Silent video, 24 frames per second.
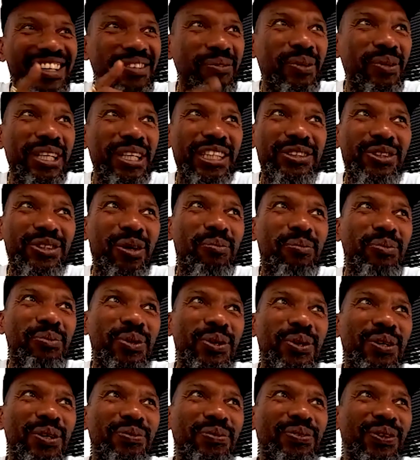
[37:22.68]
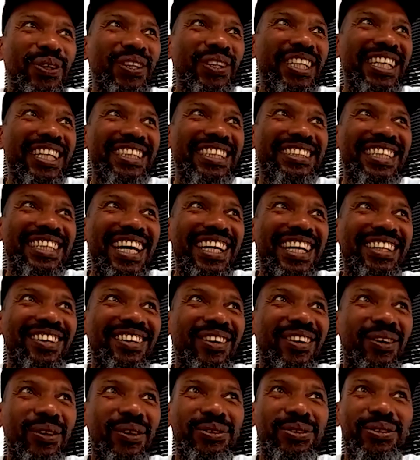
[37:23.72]
is so beautiful is that
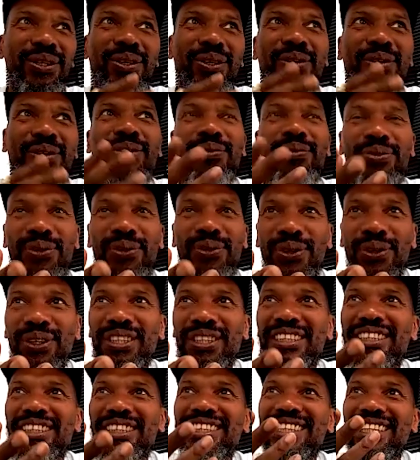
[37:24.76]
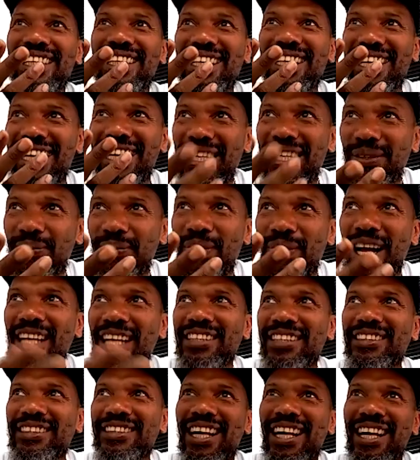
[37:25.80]
also, of course, in Wild
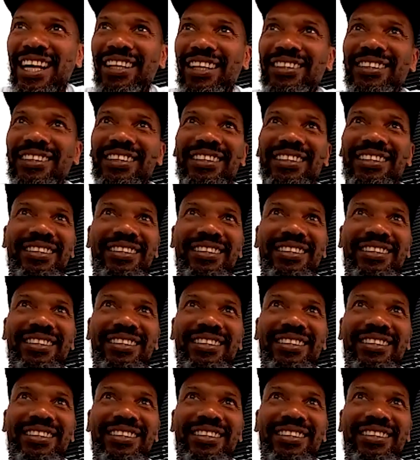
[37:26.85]
Style,